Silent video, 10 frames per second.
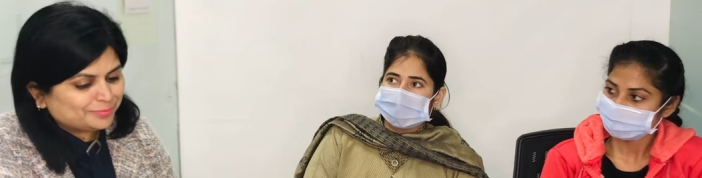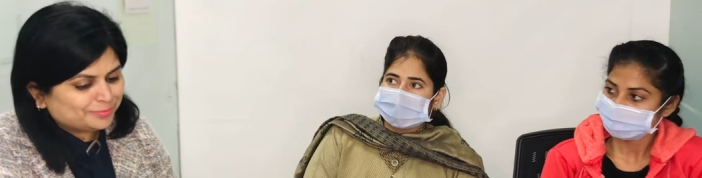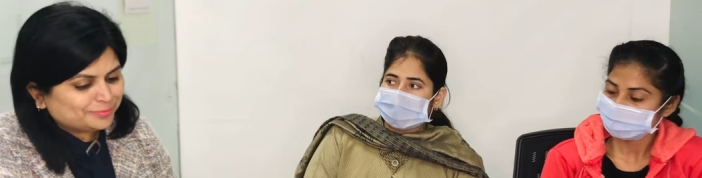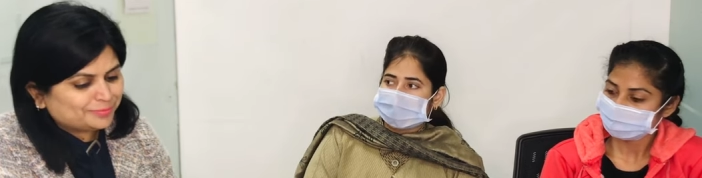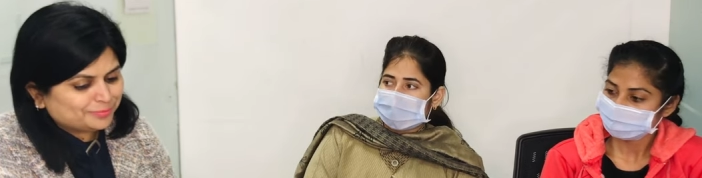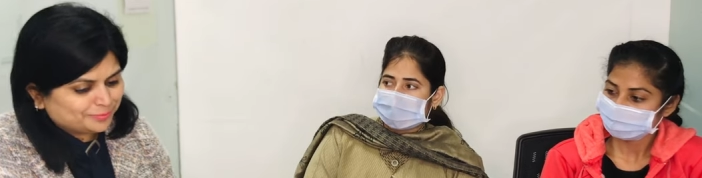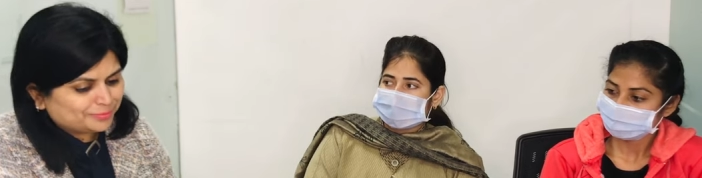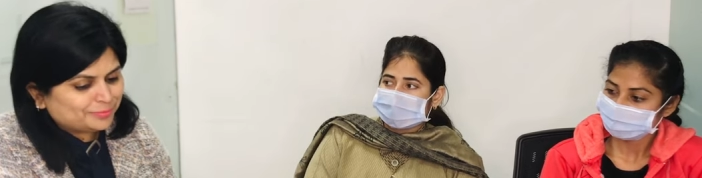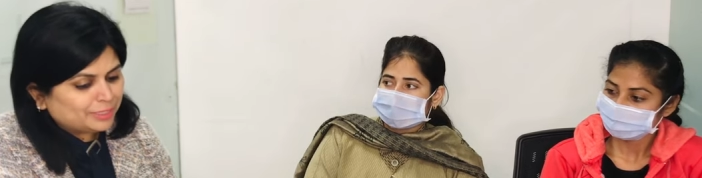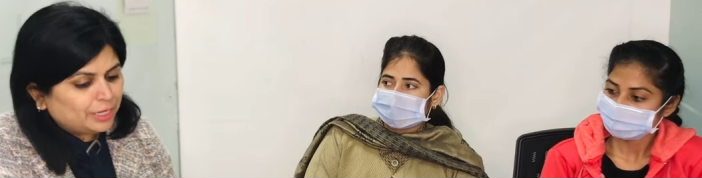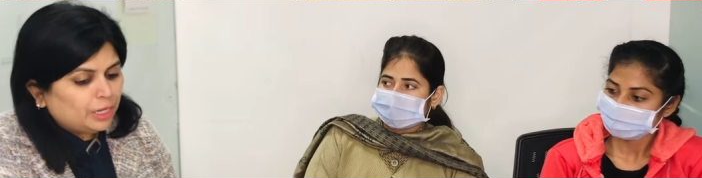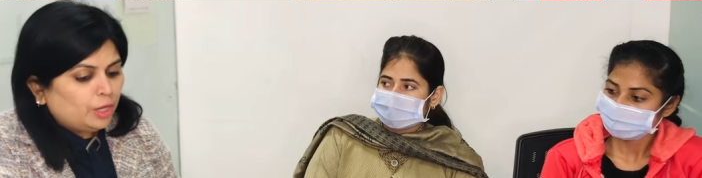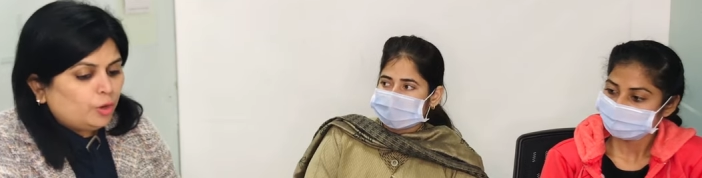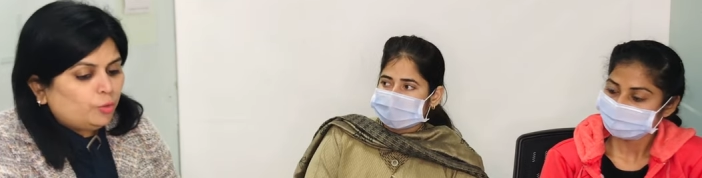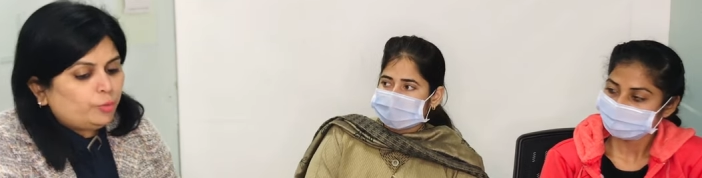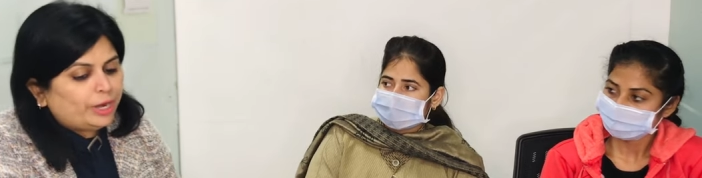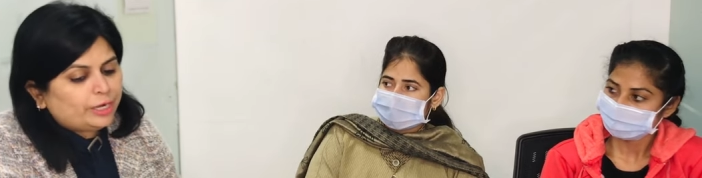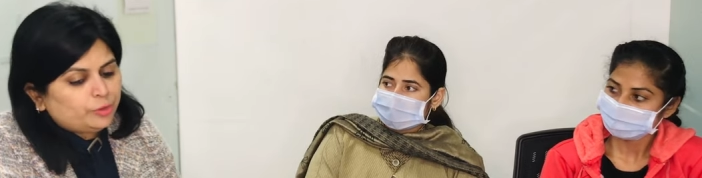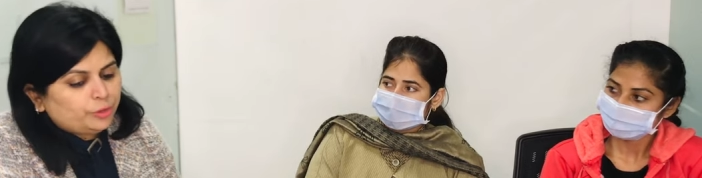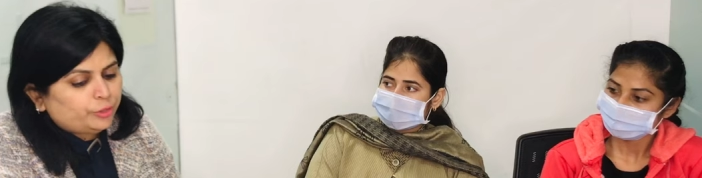Speaker 1: to my friends. Where
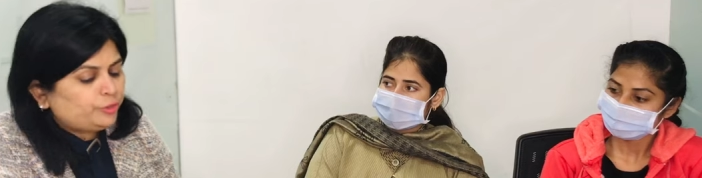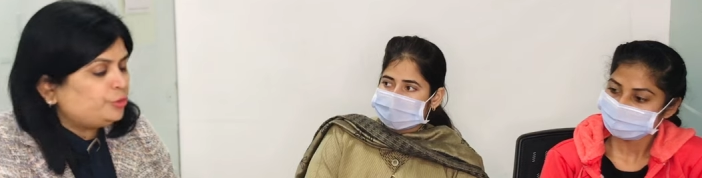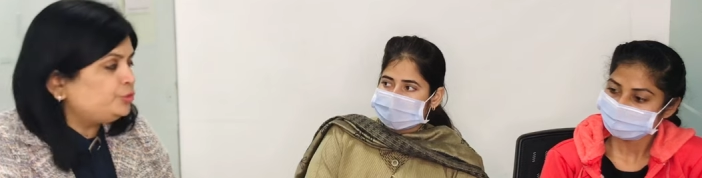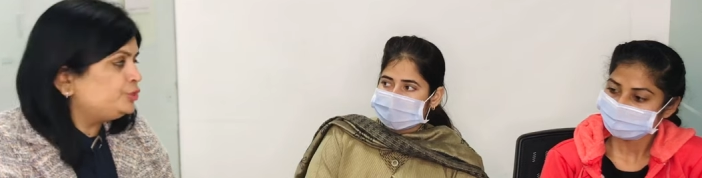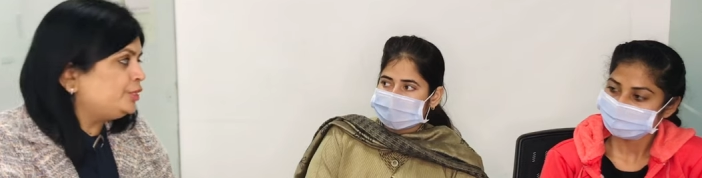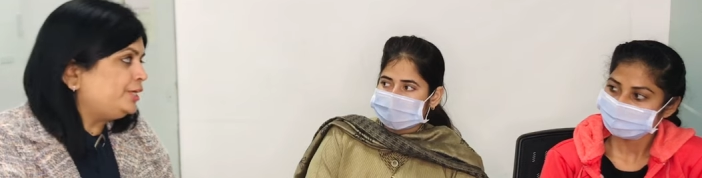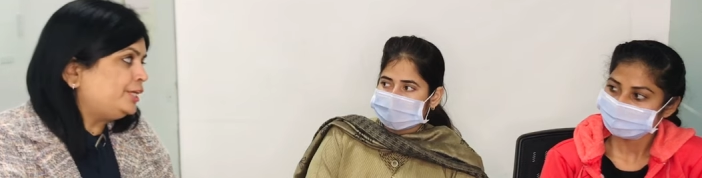do you usually